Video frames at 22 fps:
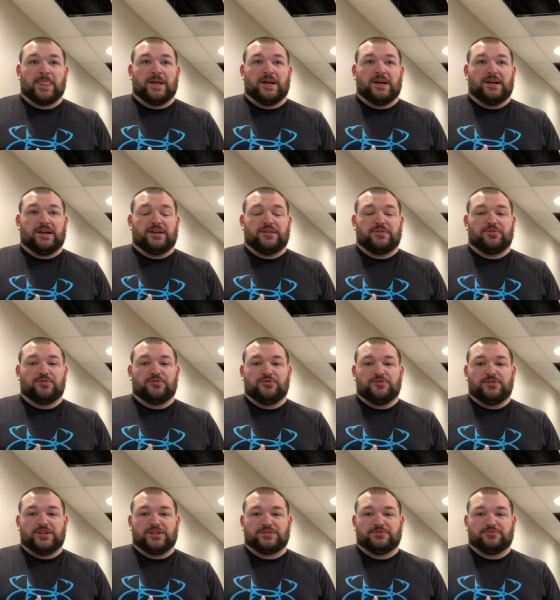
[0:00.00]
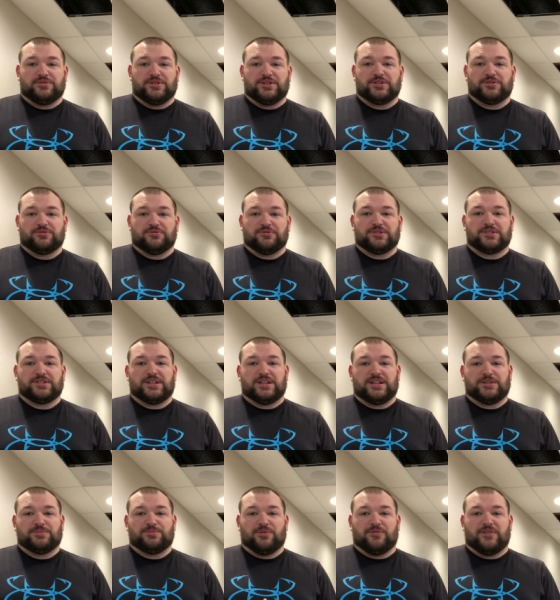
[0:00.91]
uh, through this resource
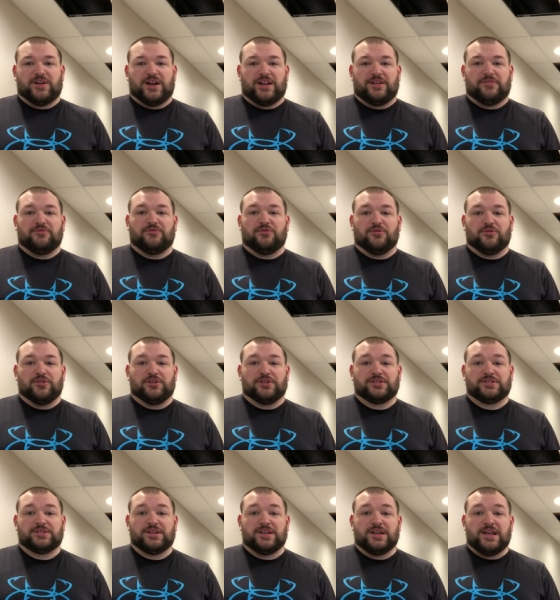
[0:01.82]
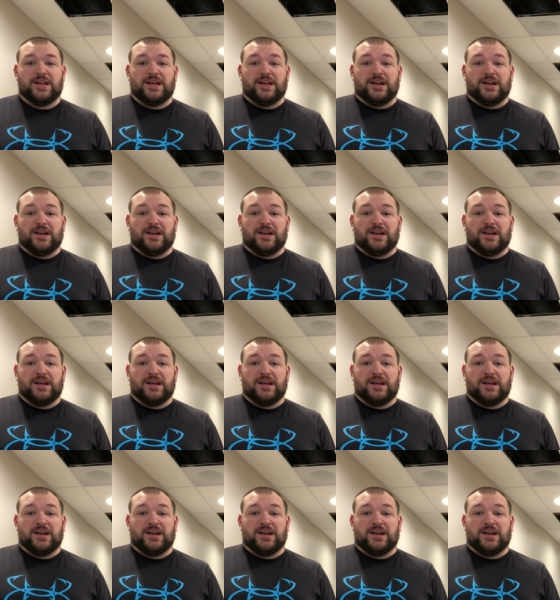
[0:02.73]
that he's provided for us.